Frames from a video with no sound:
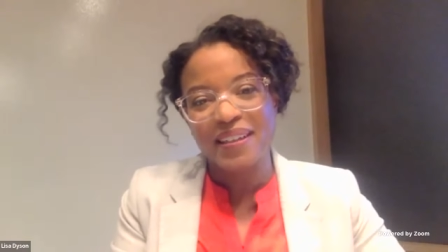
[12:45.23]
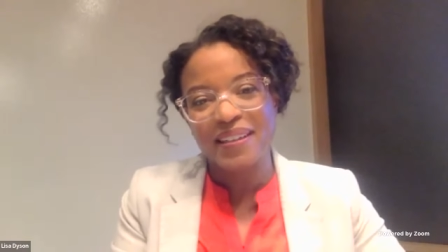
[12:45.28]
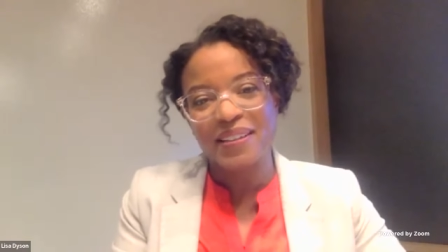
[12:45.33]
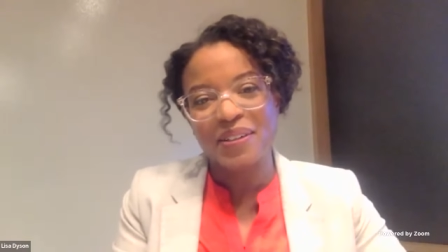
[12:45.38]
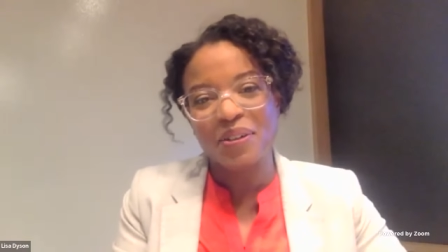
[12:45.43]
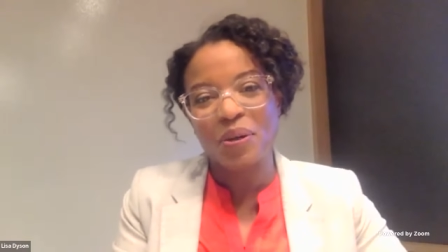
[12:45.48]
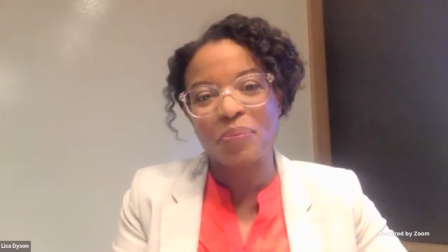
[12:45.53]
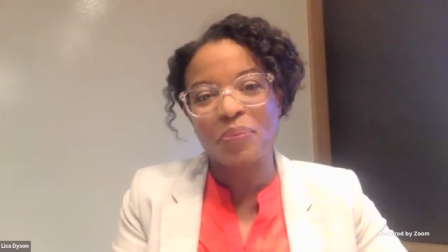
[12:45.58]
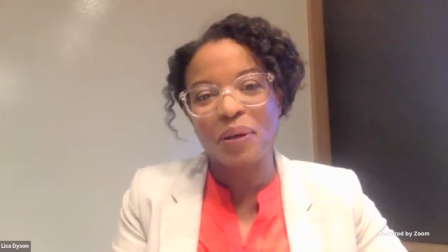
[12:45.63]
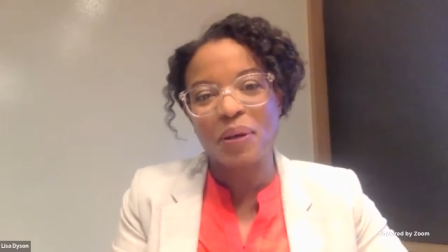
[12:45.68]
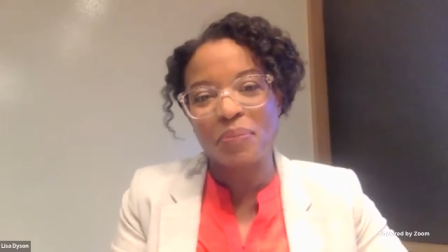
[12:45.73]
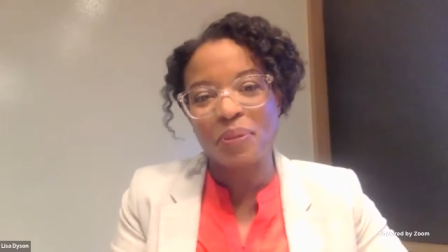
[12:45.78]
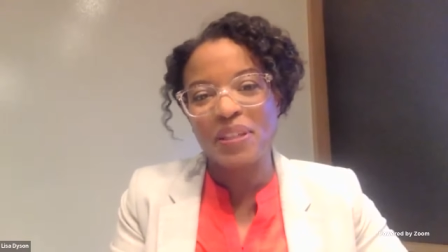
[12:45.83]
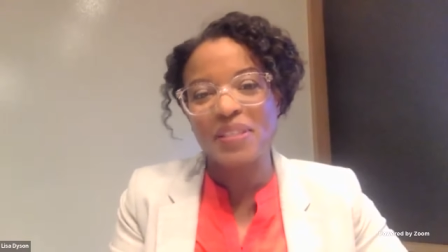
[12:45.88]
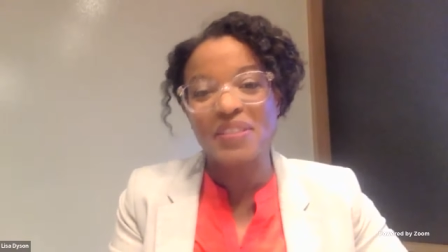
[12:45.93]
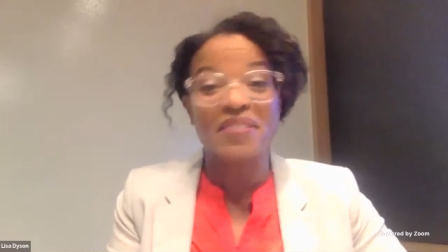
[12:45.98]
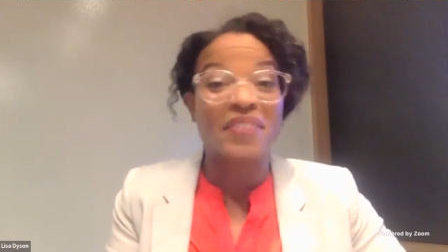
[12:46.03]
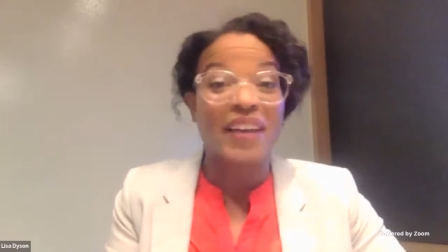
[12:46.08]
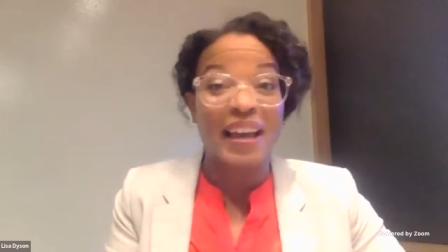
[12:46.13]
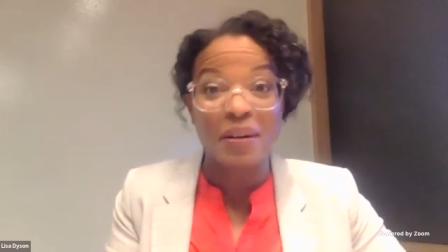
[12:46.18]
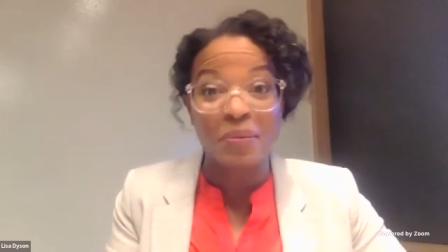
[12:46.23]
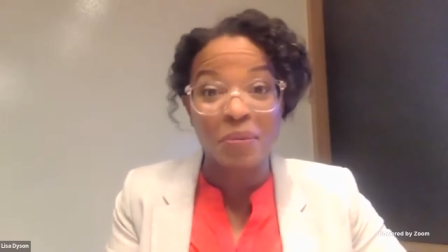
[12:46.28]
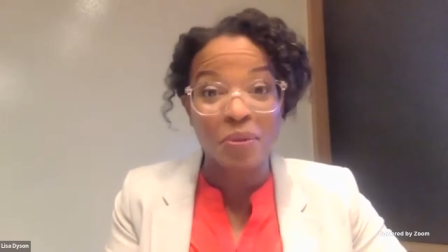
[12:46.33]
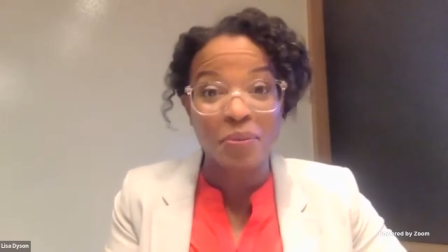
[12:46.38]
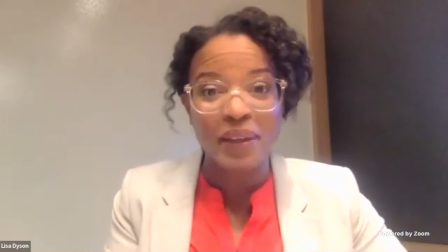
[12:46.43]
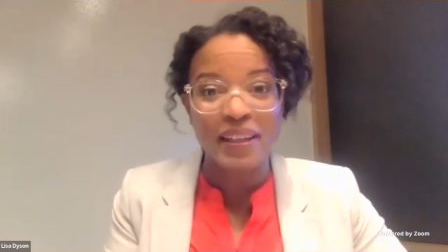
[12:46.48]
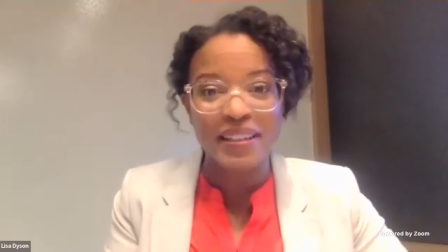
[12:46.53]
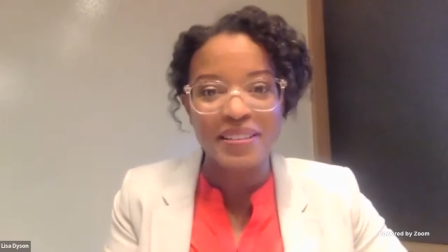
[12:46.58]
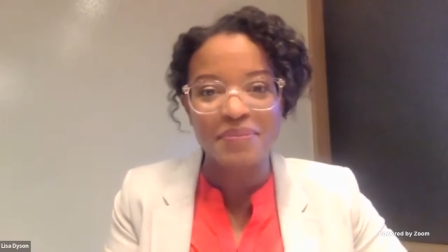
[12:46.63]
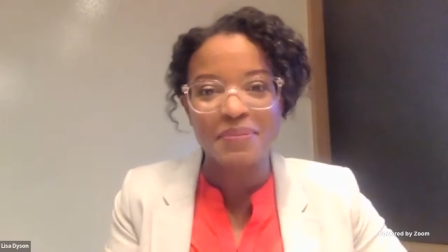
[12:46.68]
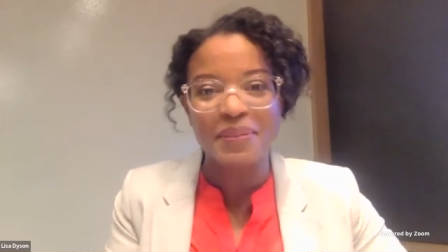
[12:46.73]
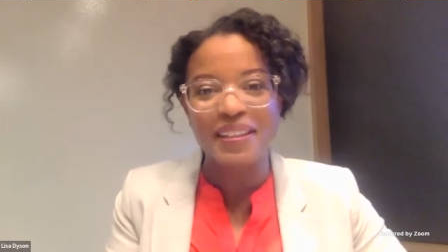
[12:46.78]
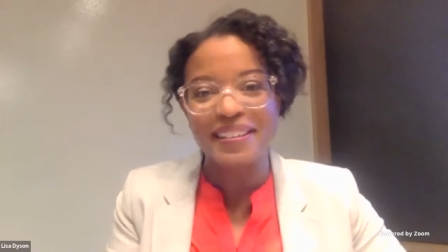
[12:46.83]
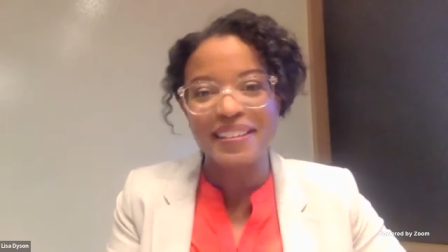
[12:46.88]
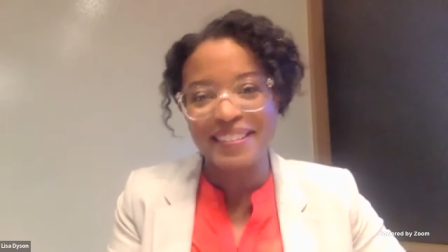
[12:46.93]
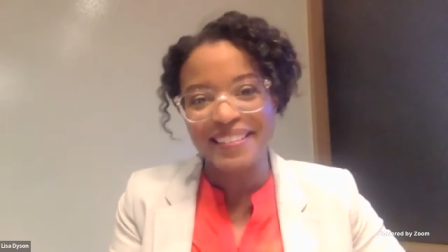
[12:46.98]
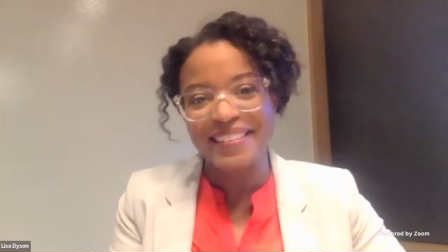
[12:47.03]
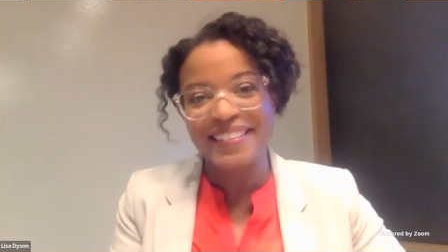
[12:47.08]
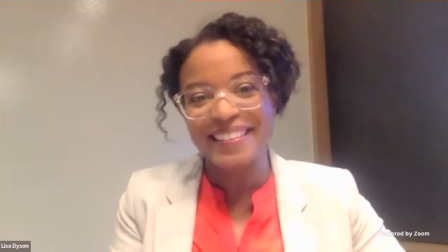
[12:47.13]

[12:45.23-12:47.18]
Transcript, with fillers: you know, a piece of animal-based meat